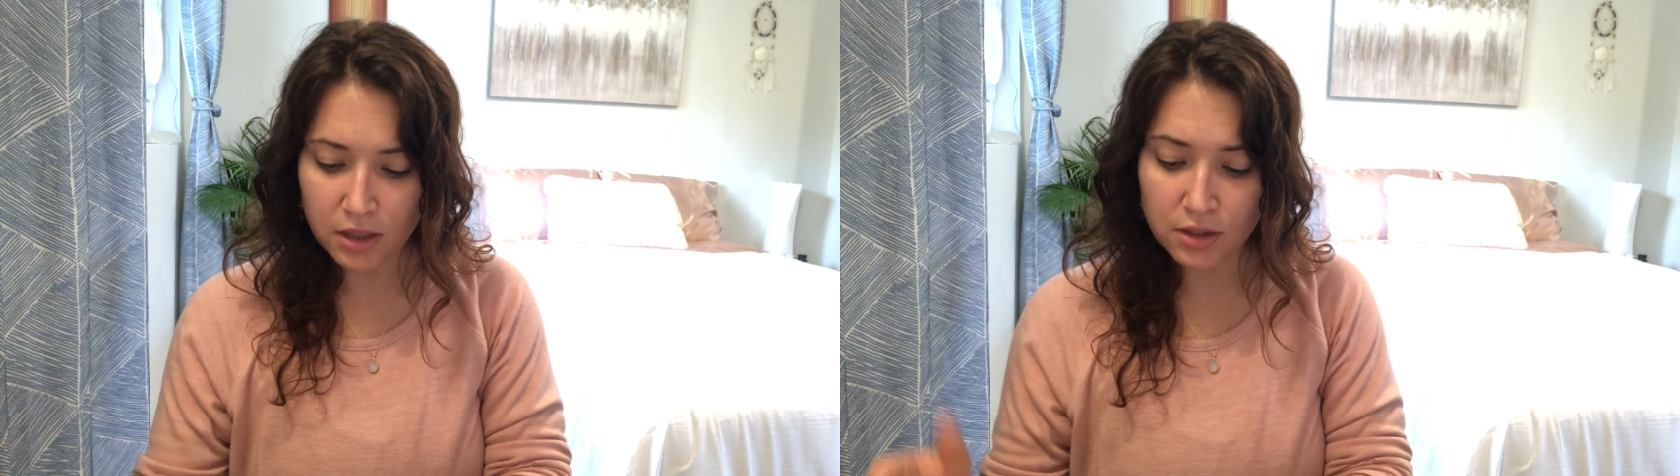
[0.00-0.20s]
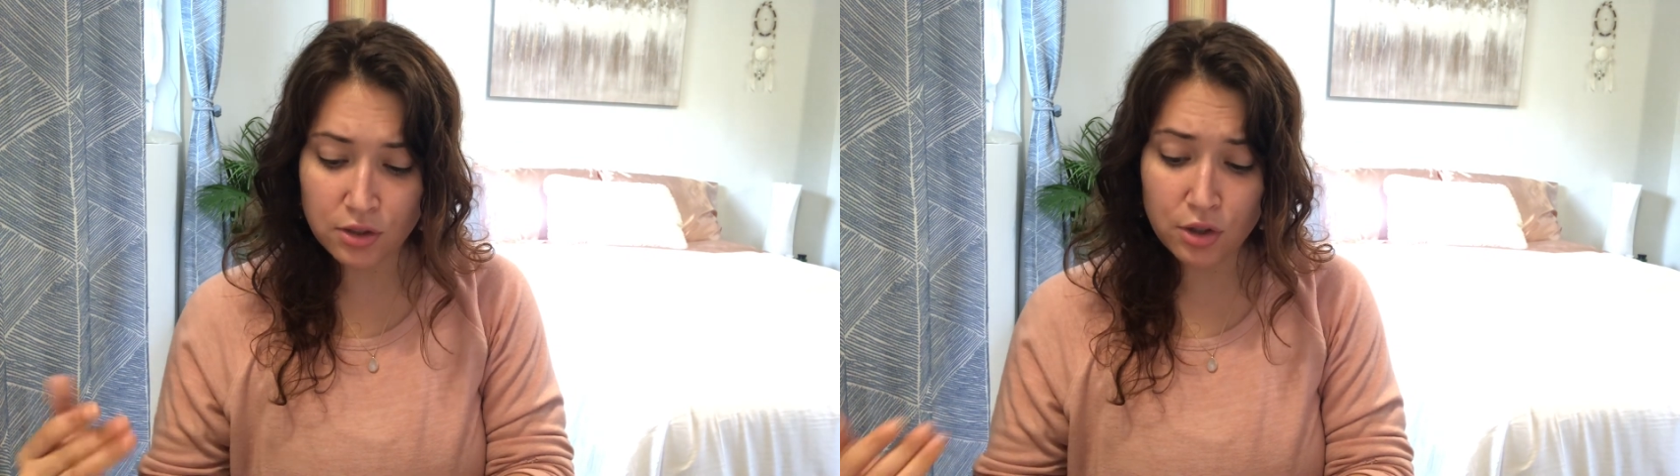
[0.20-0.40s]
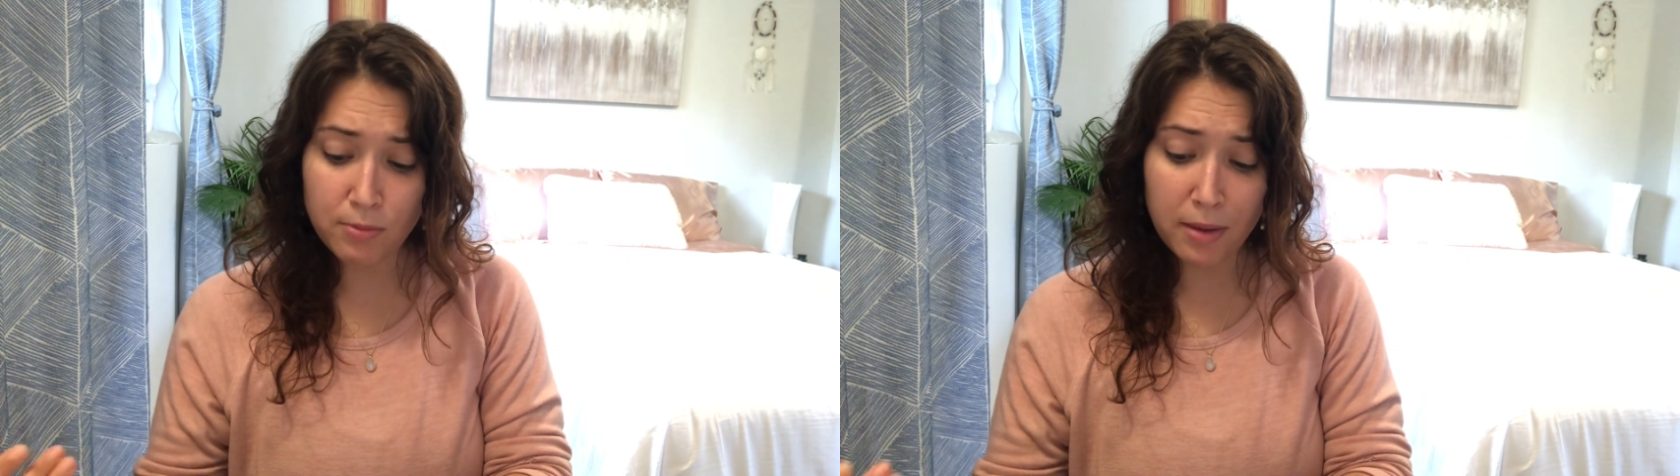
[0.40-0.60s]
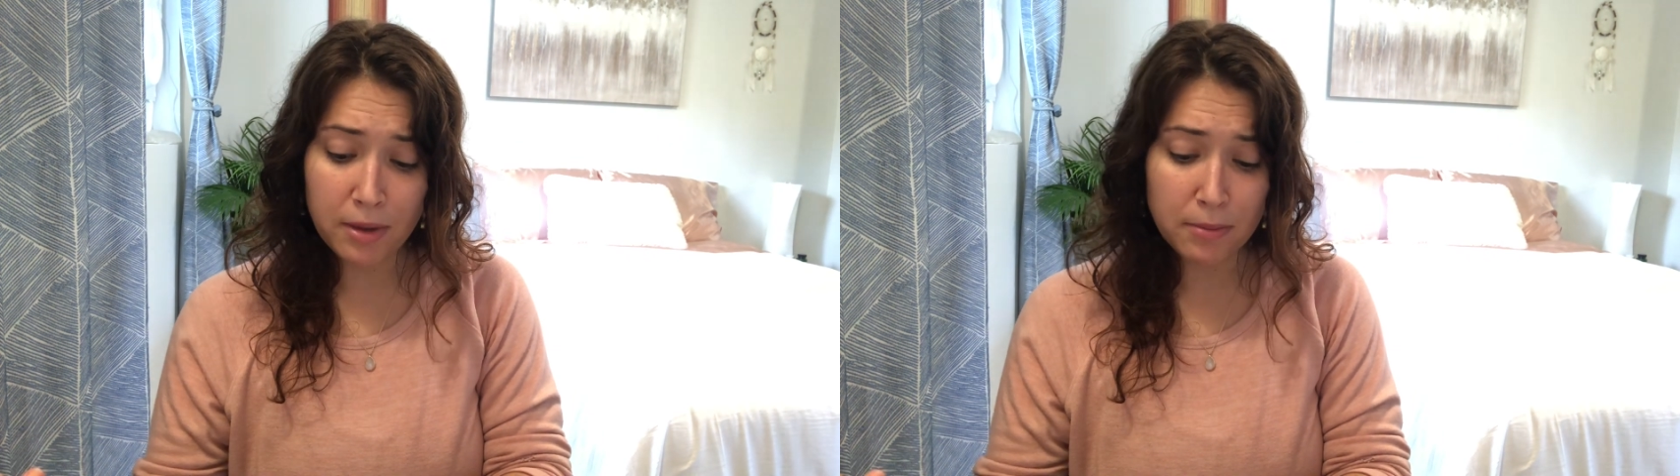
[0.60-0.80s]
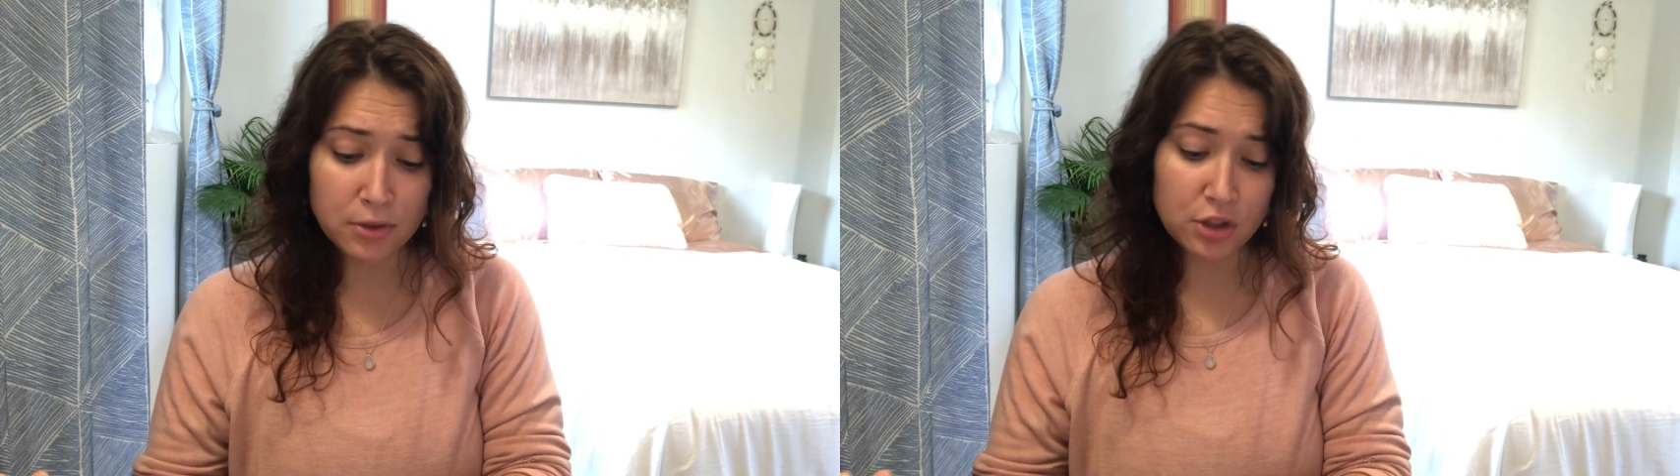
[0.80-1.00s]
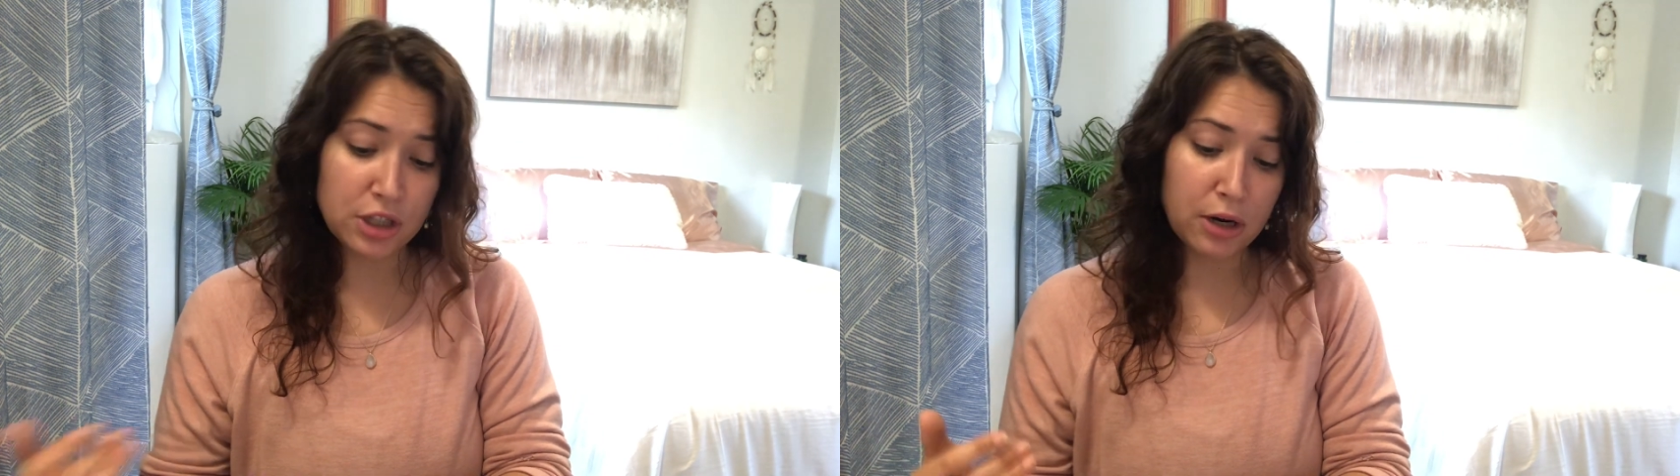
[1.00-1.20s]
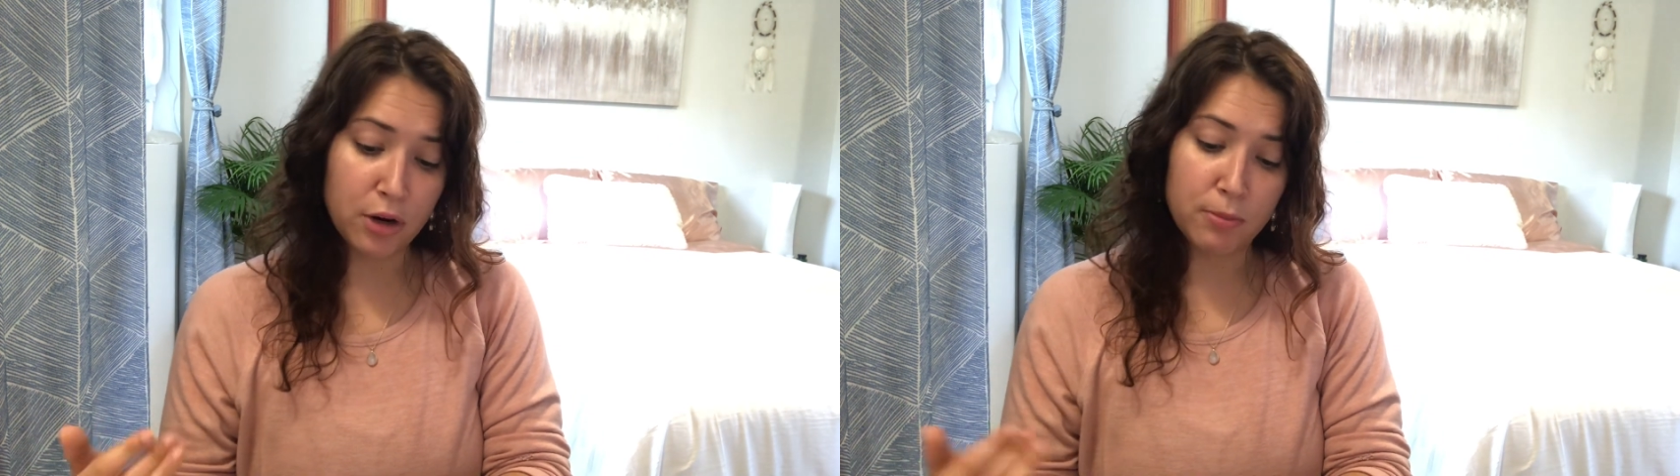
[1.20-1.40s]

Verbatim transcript: So you may be able to share your